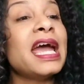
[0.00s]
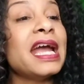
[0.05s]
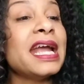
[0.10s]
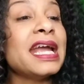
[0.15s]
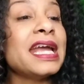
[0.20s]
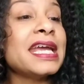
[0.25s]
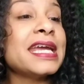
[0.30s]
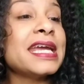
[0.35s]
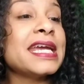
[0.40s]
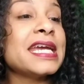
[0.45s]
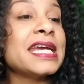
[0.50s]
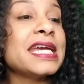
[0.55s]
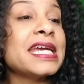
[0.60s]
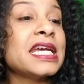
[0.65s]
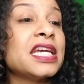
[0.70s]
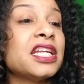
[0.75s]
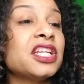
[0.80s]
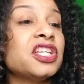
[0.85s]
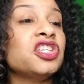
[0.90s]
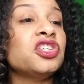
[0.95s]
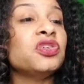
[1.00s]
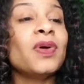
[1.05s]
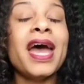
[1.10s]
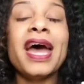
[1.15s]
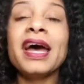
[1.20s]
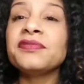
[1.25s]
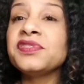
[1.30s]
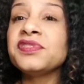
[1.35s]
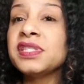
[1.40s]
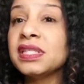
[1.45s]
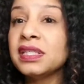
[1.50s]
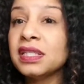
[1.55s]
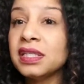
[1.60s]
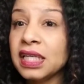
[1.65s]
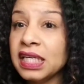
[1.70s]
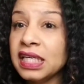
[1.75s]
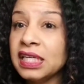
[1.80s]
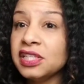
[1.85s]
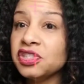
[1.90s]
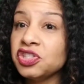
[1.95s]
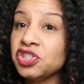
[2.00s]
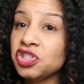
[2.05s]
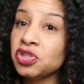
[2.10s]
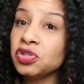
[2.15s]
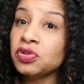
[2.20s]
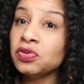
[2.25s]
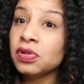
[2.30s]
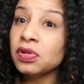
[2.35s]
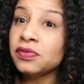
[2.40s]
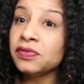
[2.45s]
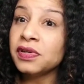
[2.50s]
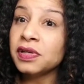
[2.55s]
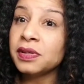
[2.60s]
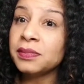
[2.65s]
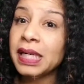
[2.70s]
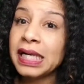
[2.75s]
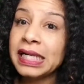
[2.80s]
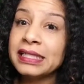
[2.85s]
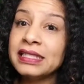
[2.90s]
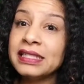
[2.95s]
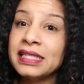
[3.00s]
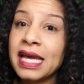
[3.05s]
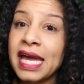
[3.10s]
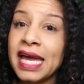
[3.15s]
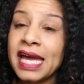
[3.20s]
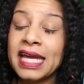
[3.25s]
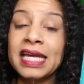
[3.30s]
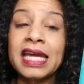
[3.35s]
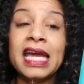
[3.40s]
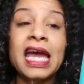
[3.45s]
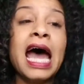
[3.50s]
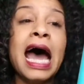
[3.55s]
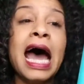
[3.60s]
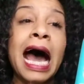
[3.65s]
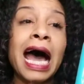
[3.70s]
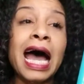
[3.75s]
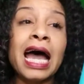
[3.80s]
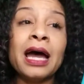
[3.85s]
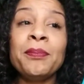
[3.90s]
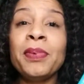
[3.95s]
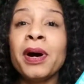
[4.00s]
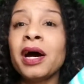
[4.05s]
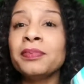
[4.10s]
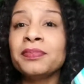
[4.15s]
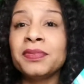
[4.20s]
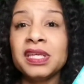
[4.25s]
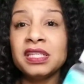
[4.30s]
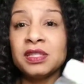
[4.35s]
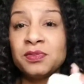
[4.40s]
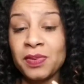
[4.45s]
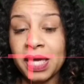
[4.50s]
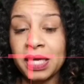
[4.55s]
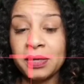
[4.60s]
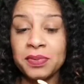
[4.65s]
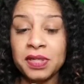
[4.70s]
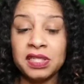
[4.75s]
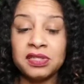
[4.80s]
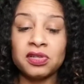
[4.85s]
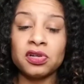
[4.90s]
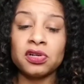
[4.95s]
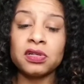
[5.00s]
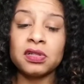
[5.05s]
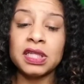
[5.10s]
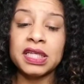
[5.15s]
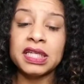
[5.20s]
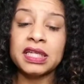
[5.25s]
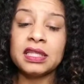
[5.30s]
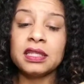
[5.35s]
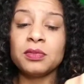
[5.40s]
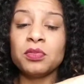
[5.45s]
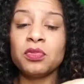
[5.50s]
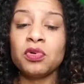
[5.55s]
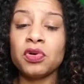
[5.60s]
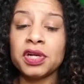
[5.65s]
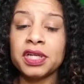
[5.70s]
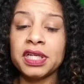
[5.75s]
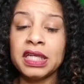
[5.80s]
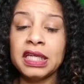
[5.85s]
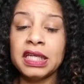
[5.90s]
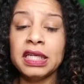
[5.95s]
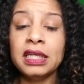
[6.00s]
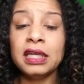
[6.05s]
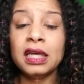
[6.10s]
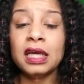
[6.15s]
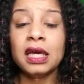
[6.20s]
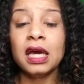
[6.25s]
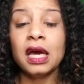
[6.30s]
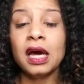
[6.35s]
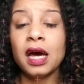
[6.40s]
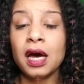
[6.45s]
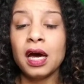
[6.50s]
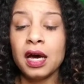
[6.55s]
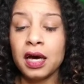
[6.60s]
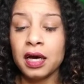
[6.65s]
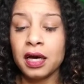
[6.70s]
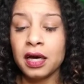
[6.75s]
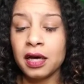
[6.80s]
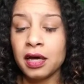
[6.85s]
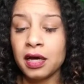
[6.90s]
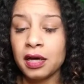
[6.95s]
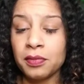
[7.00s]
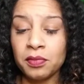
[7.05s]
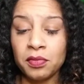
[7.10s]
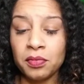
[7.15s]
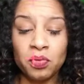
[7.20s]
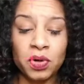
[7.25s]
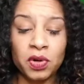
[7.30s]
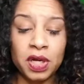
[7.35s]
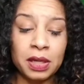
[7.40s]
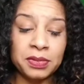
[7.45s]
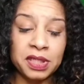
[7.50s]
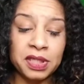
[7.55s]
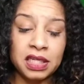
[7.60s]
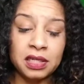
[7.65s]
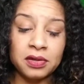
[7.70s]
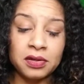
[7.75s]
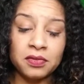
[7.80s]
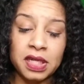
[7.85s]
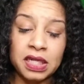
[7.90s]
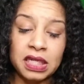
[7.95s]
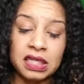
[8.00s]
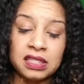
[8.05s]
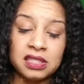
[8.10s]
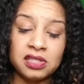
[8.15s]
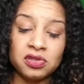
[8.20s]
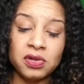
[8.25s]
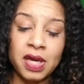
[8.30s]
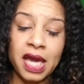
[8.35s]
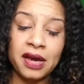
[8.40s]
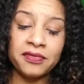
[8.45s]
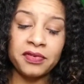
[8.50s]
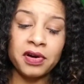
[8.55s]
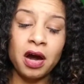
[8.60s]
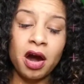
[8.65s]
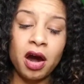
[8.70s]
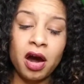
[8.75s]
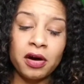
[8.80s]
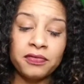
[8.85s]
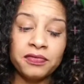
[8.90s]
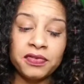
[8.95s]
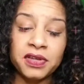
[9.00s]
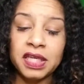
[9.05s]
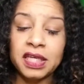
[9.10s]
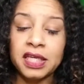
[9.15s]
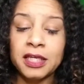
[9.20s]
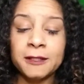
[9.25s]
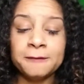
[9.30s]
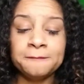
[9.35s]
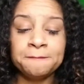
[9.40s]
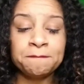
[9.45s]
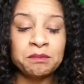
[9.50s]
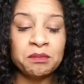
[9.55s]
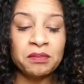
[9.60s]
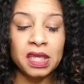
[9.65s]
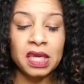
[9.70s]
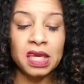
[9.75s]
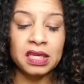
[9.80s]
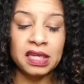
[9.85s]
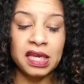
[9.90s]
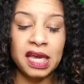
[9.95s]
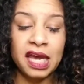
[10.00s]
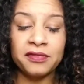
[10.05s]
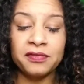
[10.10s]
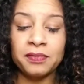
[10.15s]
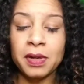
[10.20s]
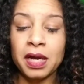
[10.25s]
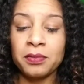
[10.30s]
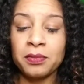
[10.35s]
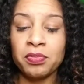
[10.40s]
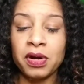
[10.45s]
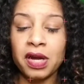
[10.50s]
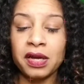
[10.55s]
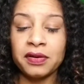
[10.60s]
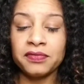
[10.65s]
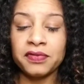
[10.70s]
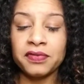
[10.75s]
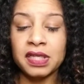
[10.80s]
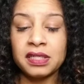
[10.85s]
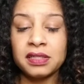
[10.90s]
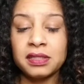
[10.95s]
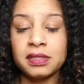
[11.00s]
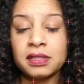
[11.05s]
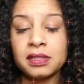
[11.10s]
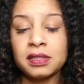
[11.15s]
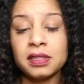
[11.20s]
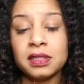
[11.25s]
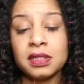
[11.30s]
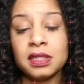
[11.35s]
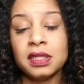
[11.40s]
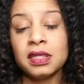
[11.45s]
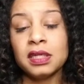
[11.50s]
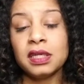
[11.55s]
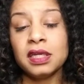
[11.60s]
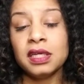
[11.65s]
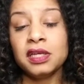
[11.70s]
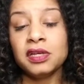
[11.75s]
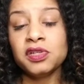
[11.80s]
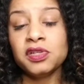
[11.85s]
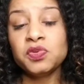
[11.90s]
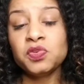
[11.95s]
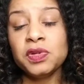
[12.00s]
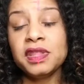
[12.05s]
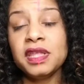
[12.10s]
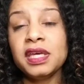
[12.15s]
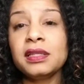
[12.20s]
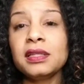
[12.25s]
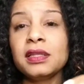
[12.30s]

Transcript: and you have to eat 2 of them a day. I pop these babies early in the morning when I'm getting ready to have coffee and have my breakfast. Here's what